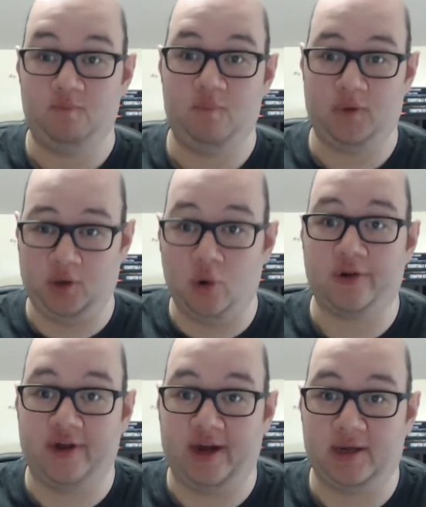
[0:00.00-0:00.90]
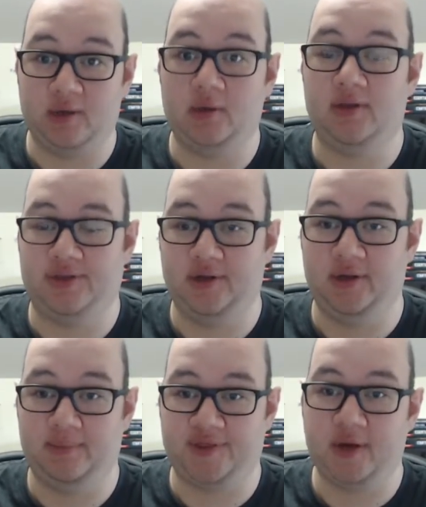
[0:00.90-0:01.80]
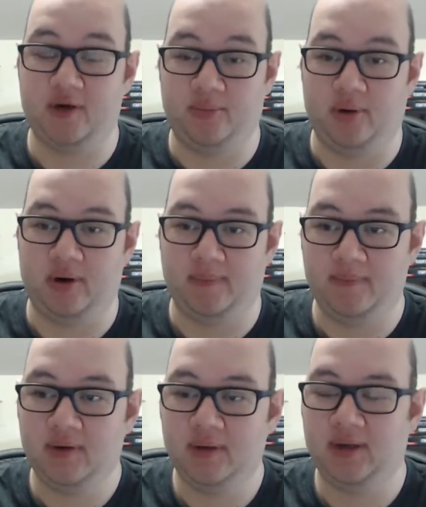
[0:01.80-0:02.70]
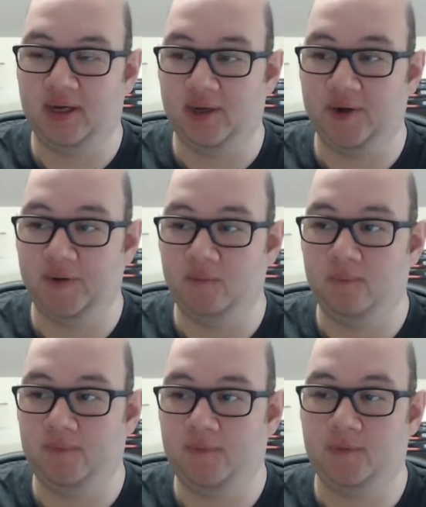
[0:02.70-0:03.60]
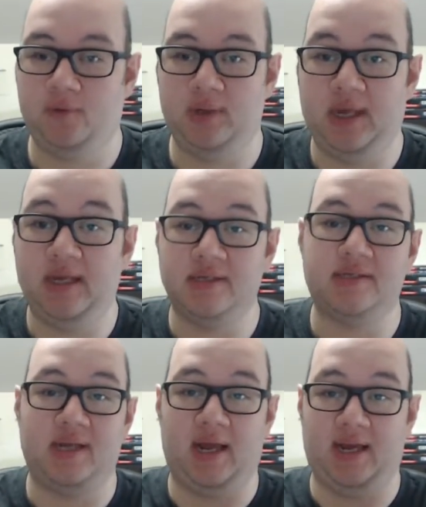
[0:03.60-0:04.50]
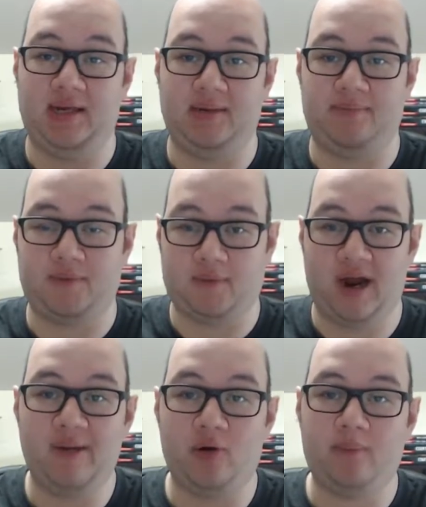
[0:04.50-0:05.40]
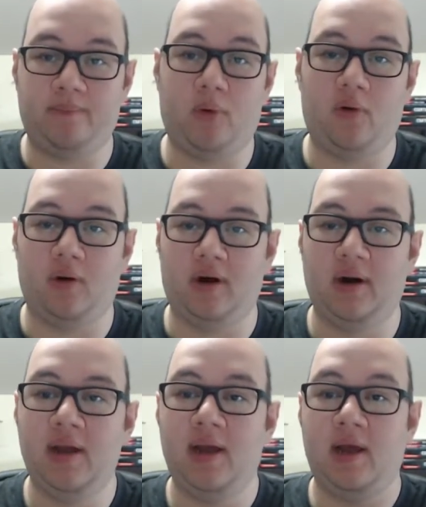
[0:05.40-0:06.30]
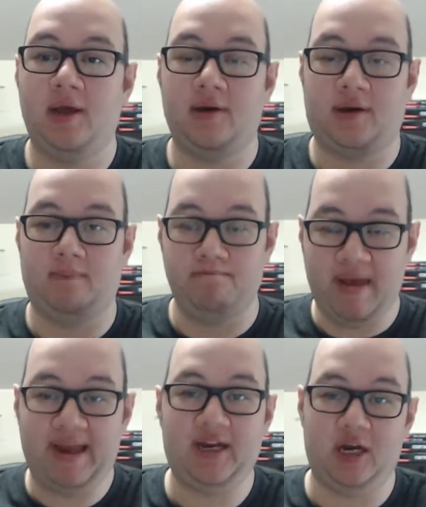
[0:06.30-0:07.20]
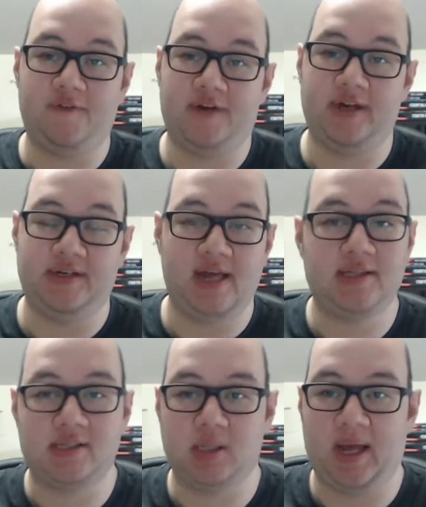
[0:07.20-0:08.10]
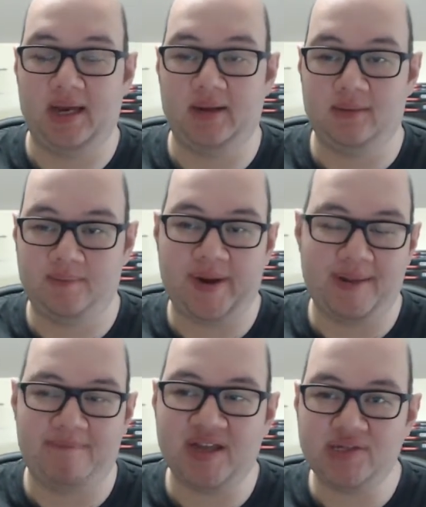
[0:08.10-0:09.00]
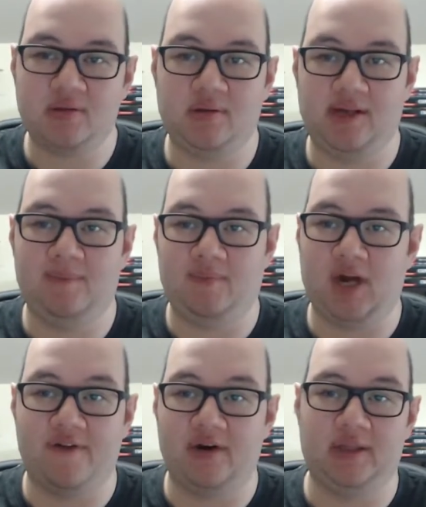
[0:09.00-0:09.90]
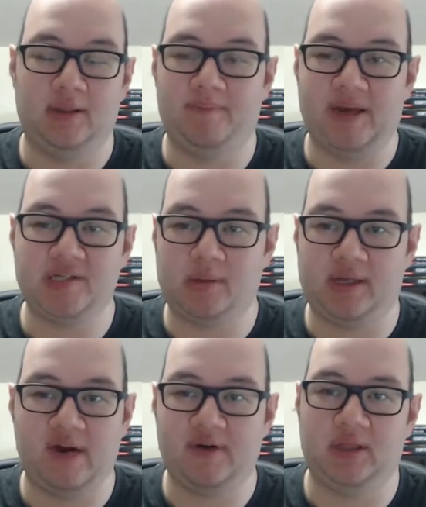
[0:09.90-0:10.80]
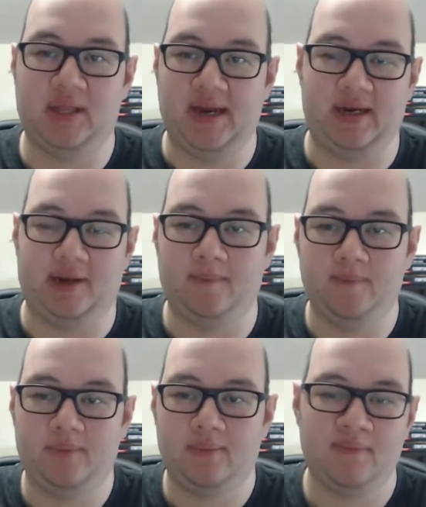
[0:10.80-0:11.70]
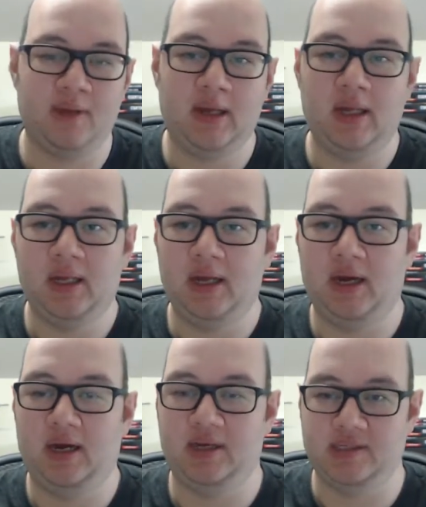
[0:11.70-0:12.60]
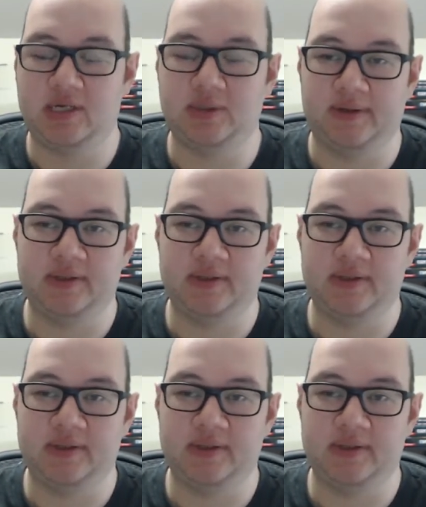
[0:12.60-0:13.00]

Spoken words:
Gorthok, the Thunderboar, who is a primal boar made of condensed light, basically covered in lightning. essentially.